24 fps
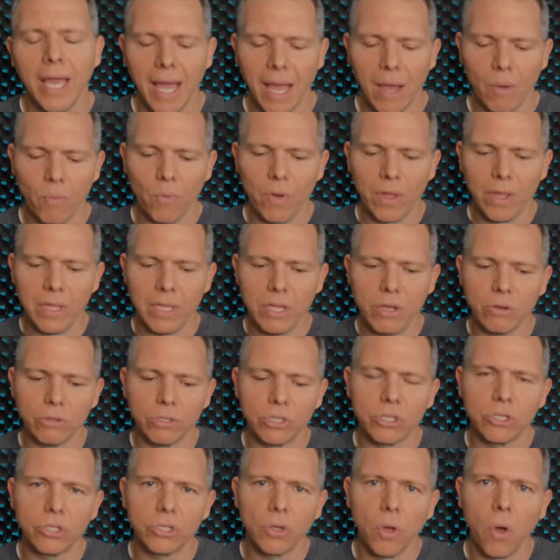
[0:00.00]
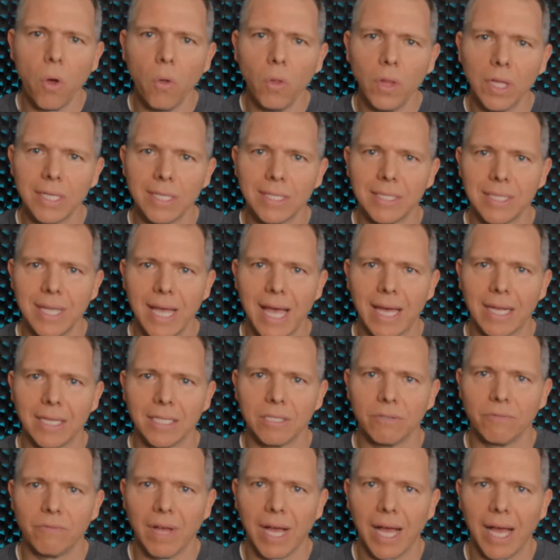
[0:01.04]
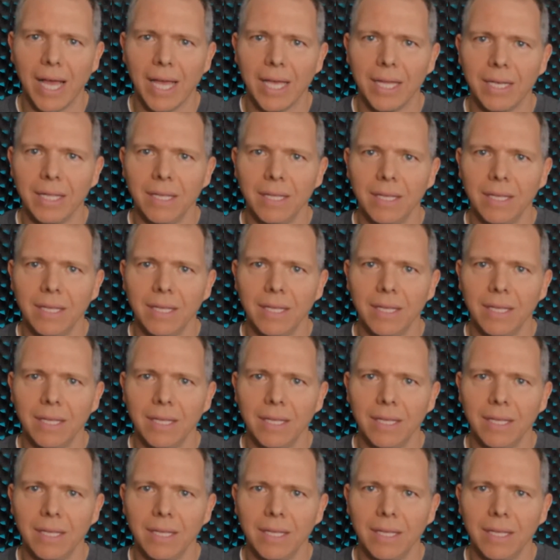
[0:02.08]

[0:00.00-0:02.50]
And when your soul is satisfied,